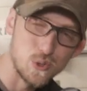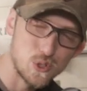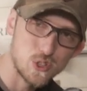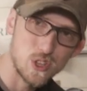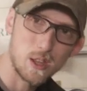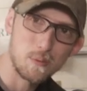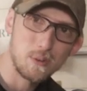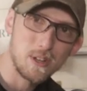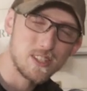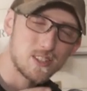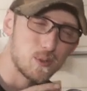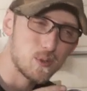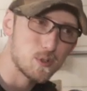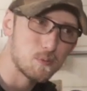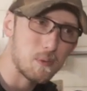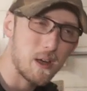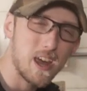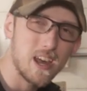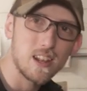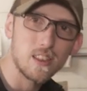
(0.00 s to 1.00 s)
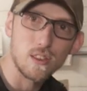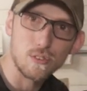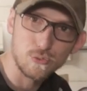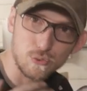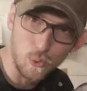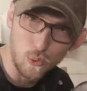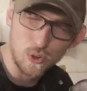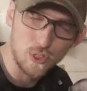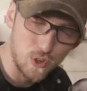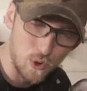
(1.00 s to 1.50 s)
So that means it was made in the
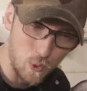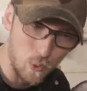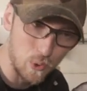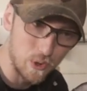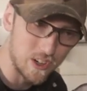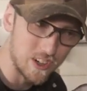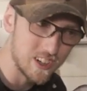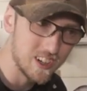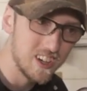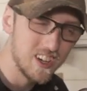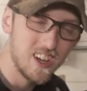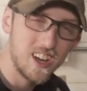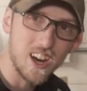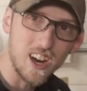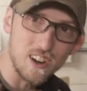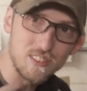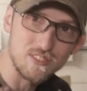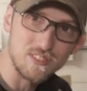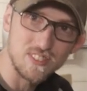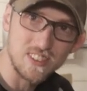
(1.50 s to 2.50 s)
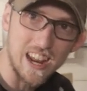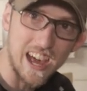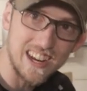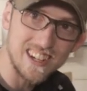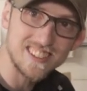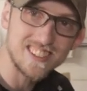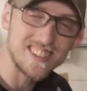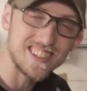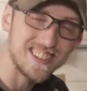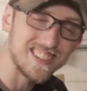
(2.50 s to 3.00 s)
fourth quarter of
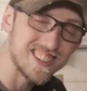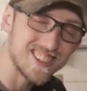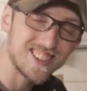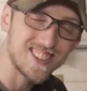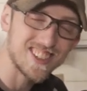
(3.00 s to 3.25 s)
nineteen